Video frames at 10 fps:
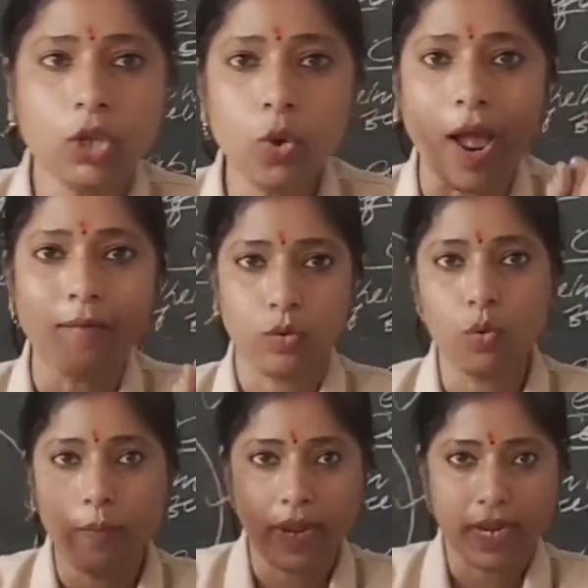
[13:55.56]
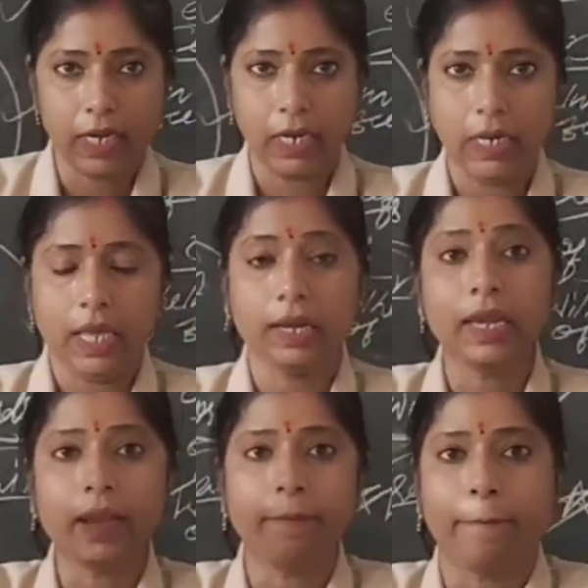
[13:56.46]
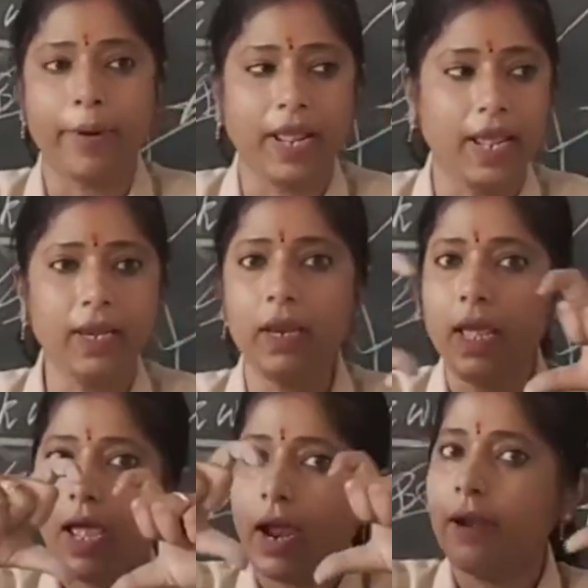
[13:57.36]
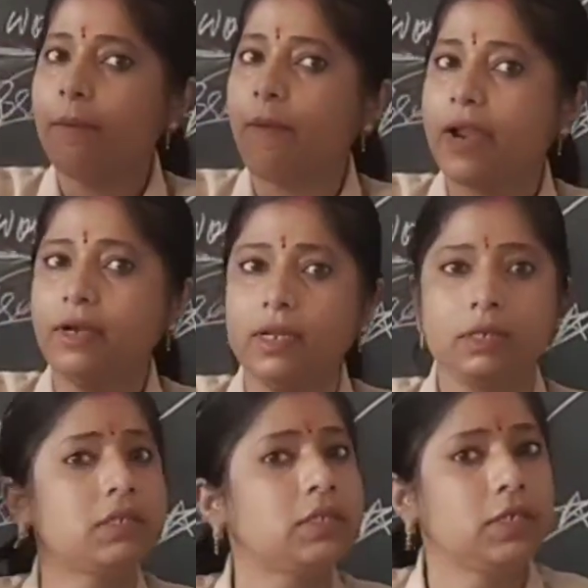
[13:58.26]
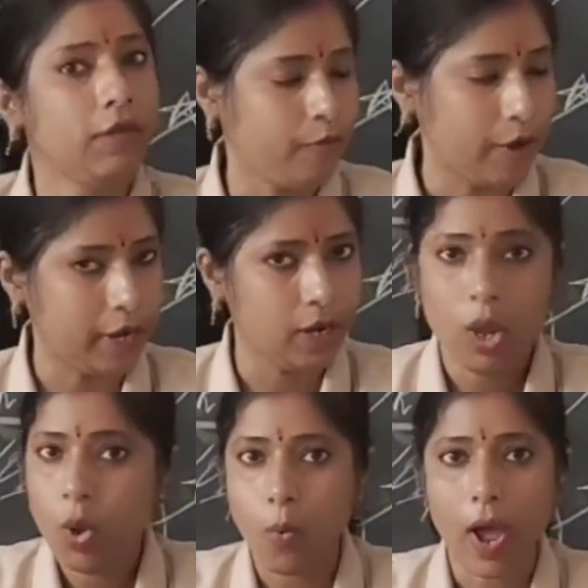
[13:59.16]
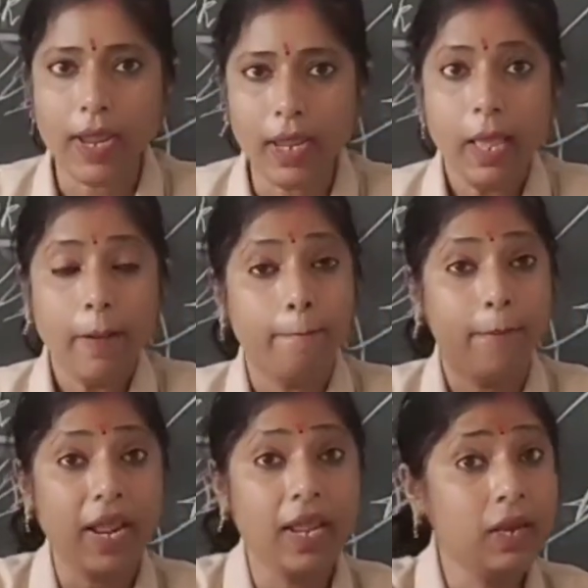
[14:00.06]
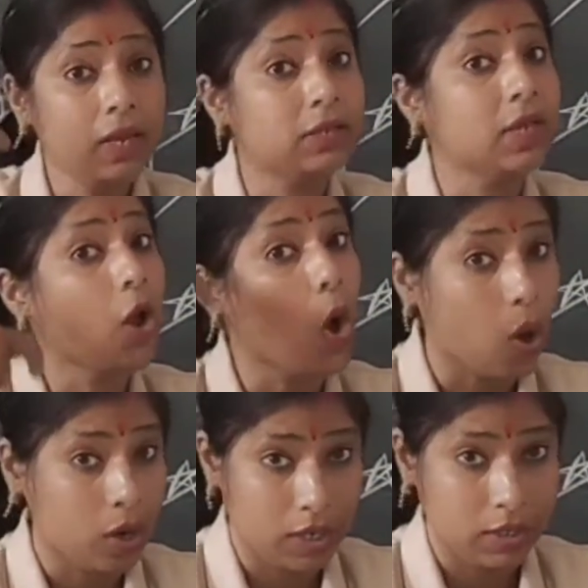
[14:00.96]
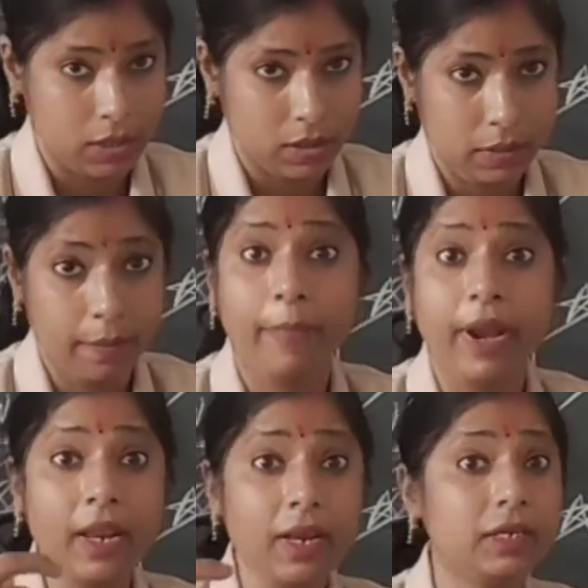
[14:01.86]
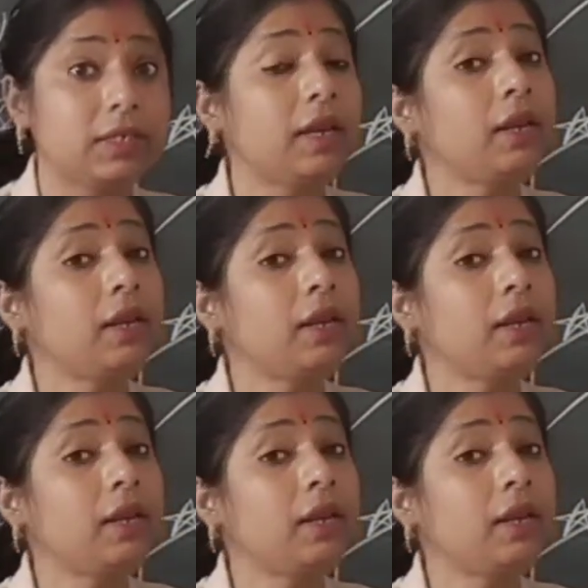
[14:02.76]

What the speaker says: you have to make it clear, that brain and mind is different. Why? Brain is an organ. Brain is